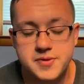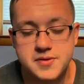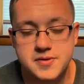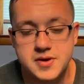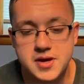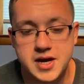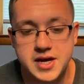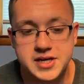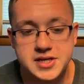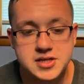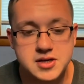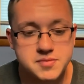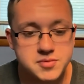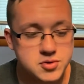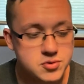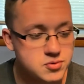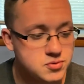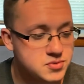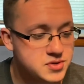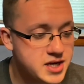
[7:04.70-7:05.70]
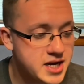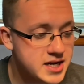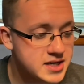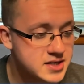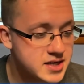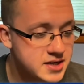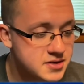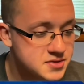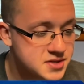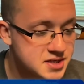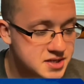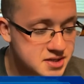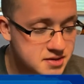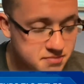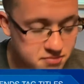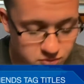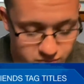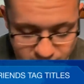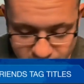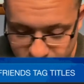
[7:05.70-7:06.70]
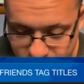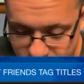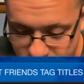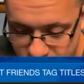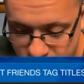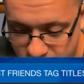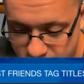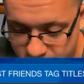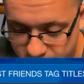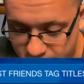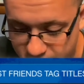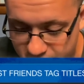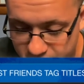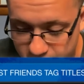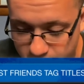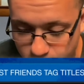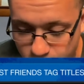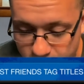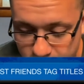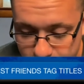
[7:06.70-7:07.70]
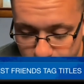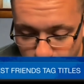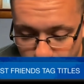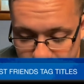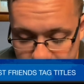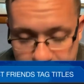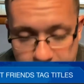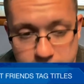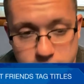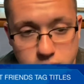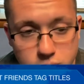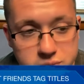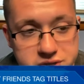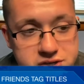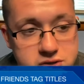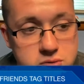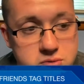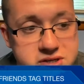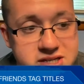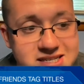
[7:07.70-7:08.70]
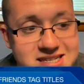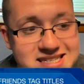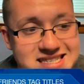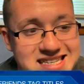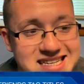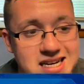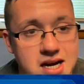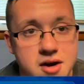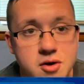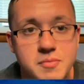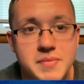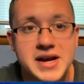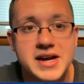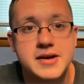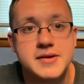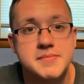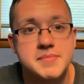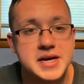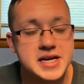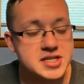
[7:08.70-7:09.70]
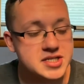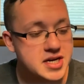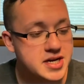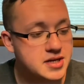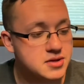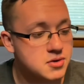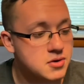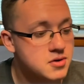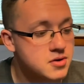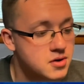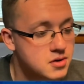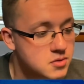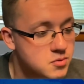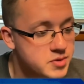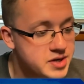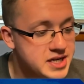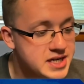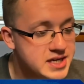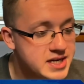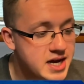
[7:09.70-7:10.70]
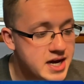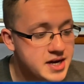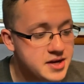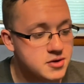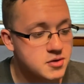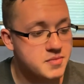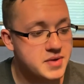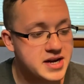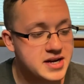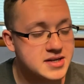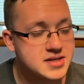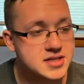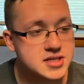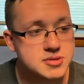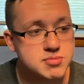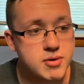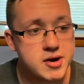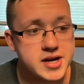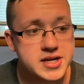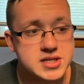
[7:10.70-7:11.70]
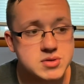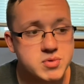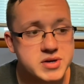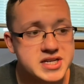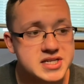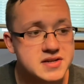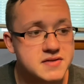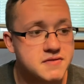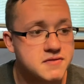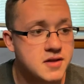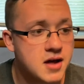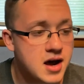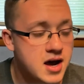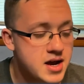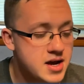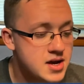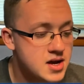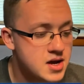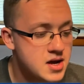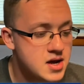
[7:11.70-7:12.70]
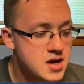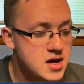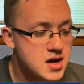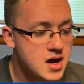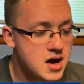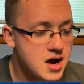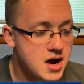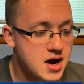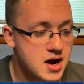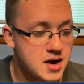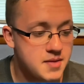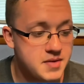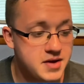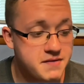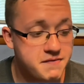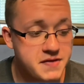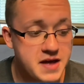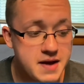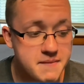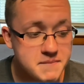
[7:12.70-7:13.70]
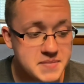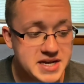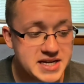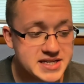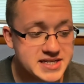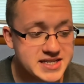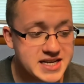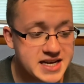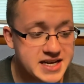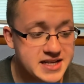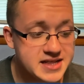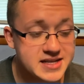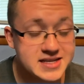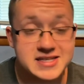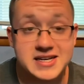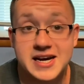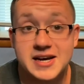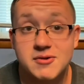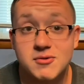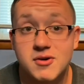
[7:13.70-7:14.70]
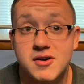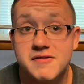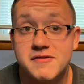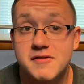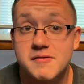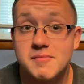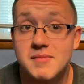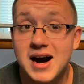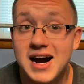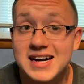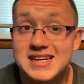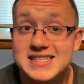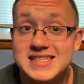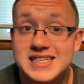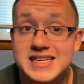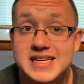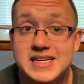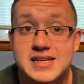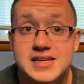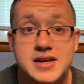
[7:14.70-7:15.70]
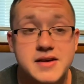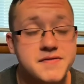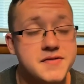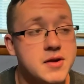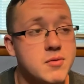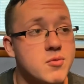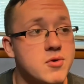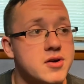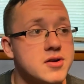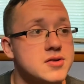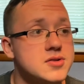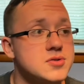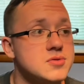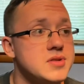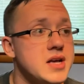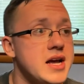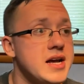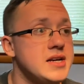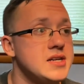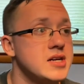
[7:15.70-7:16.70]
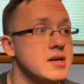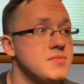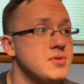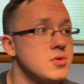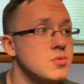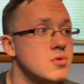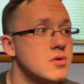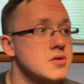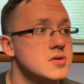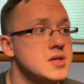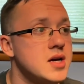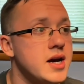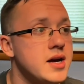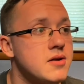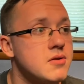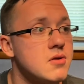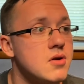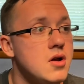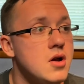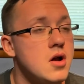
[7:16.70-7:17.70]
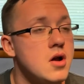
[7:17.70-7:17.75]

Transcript: AEW tag titles at some point. But I think we're at a point now where we don't need to see it on Omega and Paige any longer. We need Kenny Omega to spread his wings and fly. If that means taking the title off of Moxley, if they want to do the AEW World title,